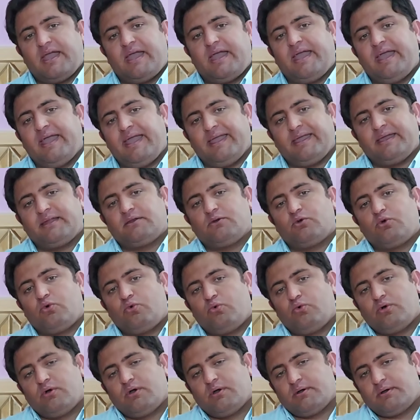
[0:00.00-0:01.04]

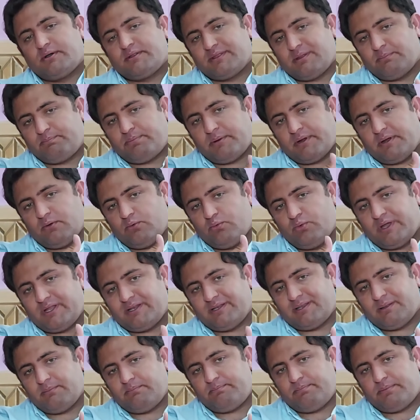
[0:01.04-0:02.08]
and
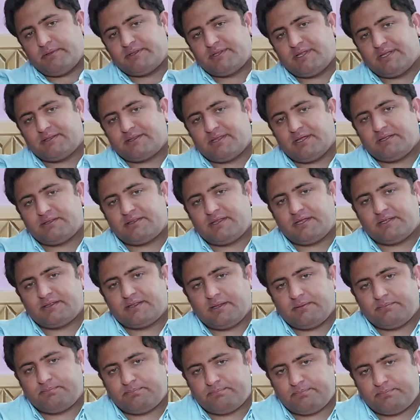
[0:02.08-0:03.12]
when
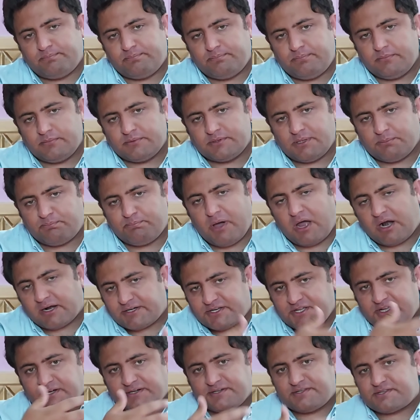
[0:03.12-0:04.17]
the
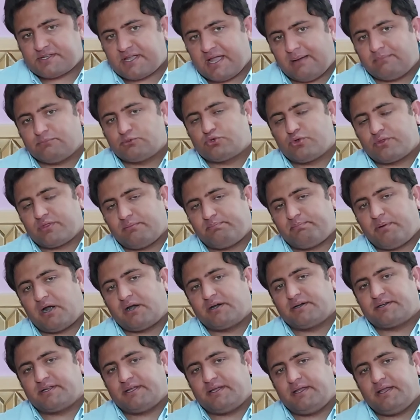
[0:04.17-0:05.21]
partiers come to the
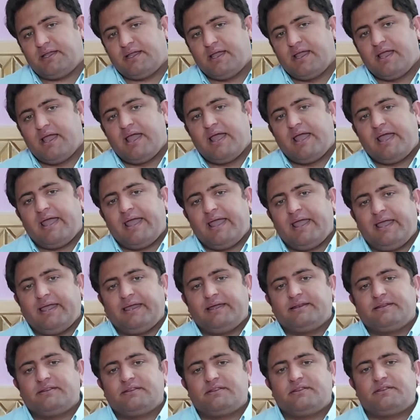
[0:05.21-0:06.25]
party
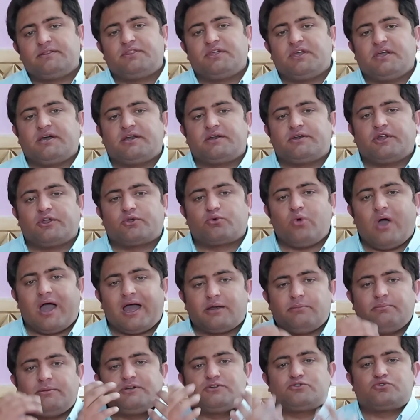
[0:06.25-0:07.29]
and their
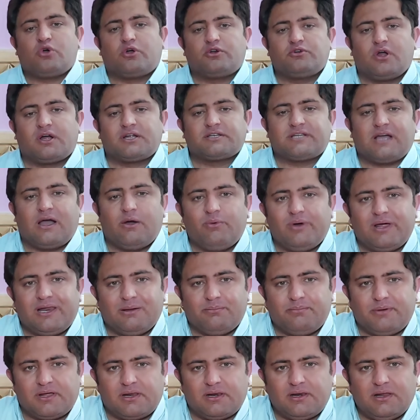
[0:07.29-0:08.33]
requirements are not
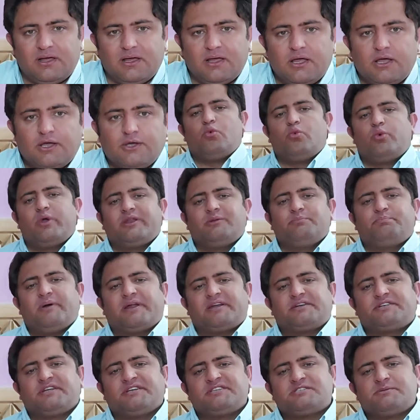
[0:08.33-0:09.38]
available, when
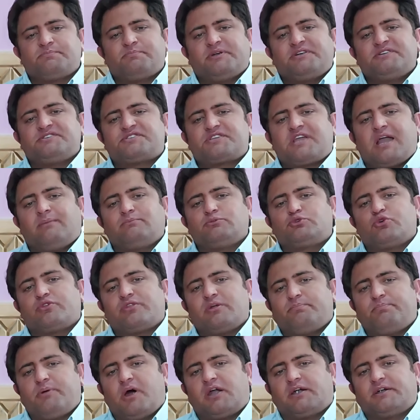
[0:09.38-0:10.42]
participants come to
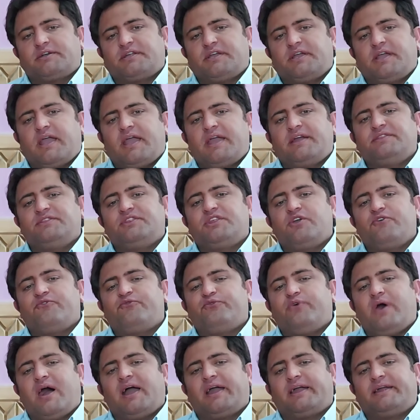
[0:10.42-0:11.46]
the party and they
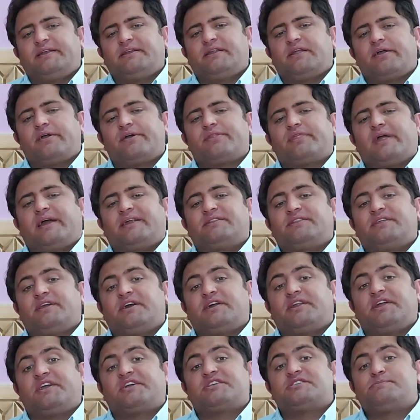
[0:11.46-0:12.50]
find that
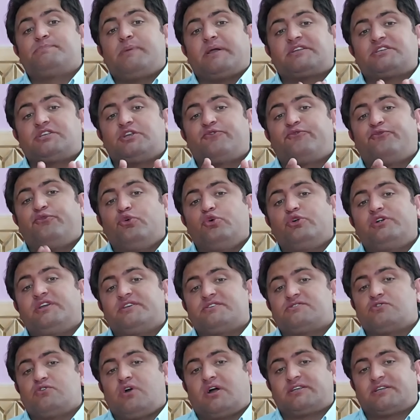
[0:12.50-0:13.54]
their expected food
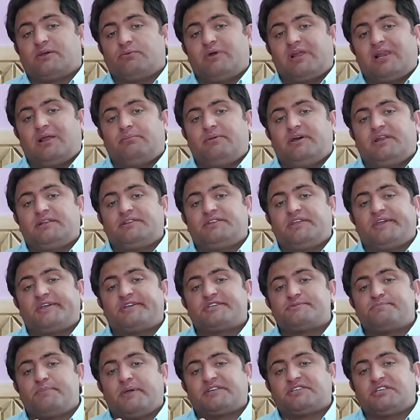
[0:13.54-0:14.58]
is not available, the
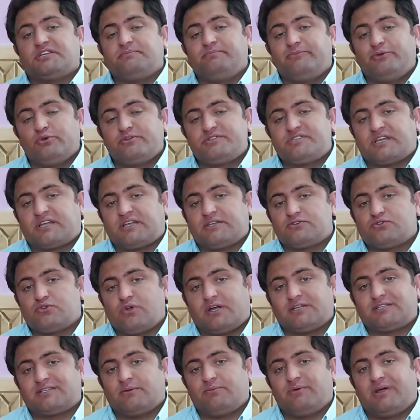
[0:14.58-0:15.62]
expected music is
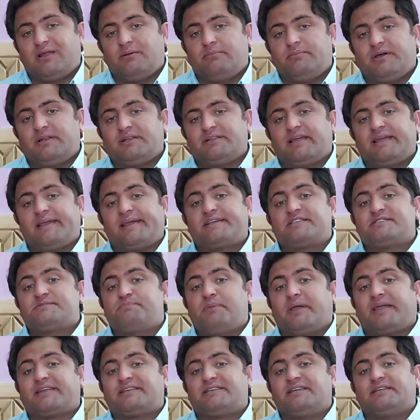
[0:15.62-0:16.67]
not available, the
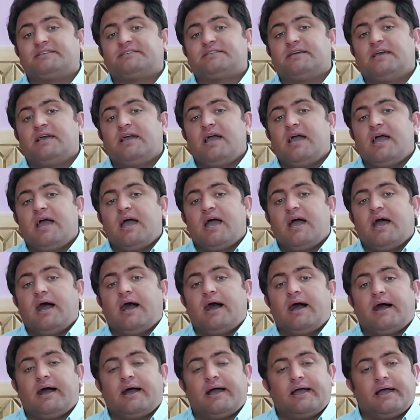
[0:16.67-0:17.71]
expected
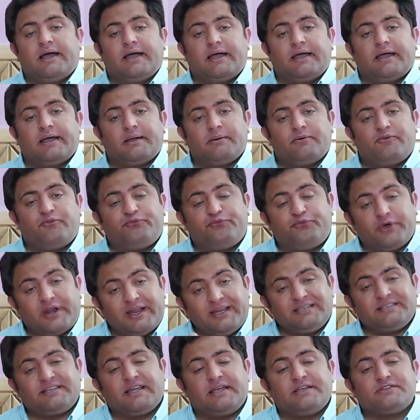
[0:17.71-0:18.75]

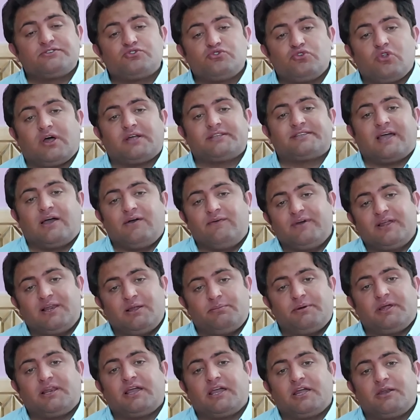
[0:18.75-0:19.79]
friend is not
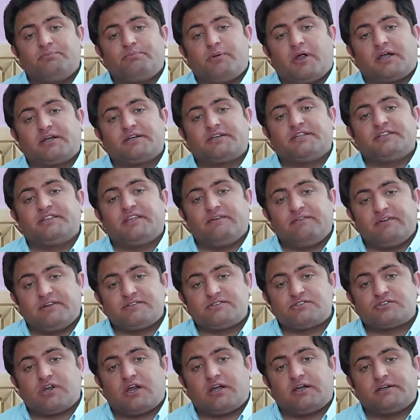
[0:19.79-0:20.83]
available in party, they will
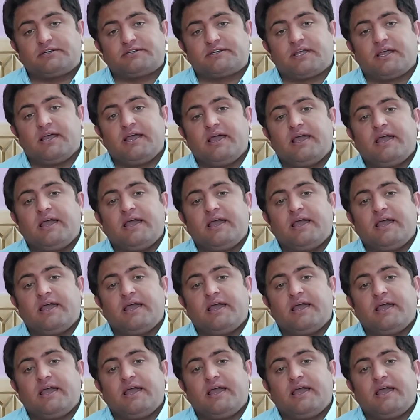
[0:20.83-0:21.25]
start